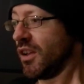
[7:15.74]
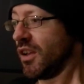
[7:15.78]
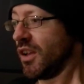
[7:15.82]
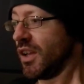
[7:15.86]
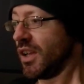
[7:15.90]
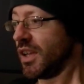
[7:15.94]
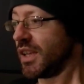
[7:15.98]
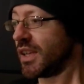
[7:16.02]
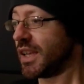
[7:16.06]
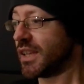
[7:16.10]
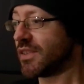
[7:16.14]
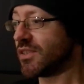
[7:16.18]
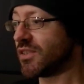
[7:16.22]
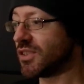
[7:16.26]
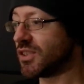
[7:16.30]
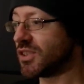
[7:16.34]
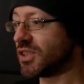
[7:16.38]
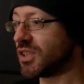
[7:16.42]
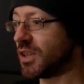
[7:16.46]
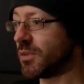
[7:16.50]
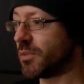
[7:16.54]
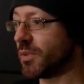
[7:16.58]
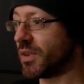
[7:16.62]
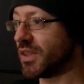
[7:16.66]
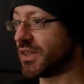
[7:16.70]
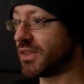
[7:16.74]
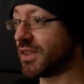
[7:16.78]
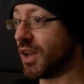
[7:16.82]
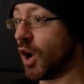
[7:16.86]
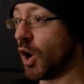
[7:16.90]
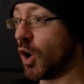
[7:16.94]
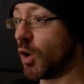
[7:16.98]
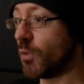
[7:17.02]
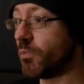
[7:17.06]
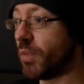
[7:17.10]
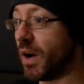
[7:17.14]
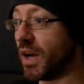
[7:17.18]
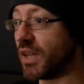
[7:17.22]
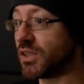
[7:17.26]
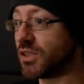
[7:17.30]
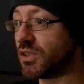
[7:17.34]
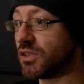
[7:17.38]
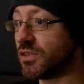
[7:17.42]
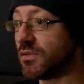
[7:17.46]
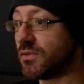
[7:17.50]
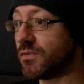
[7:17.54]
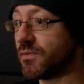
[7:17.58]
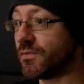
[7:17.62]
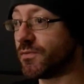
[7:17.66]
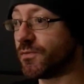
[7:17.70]
He gets on the ship and there's a whole bunch
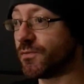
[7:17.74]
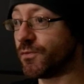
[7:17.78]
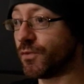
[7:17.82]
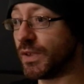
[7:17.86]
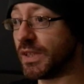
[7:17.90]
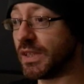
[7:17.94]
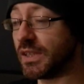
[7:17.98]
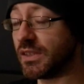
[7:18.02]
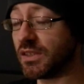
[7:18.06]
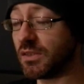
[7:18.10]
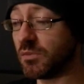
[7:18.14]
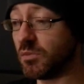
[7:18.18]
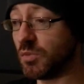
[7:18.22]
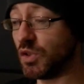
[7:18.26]
of freaks and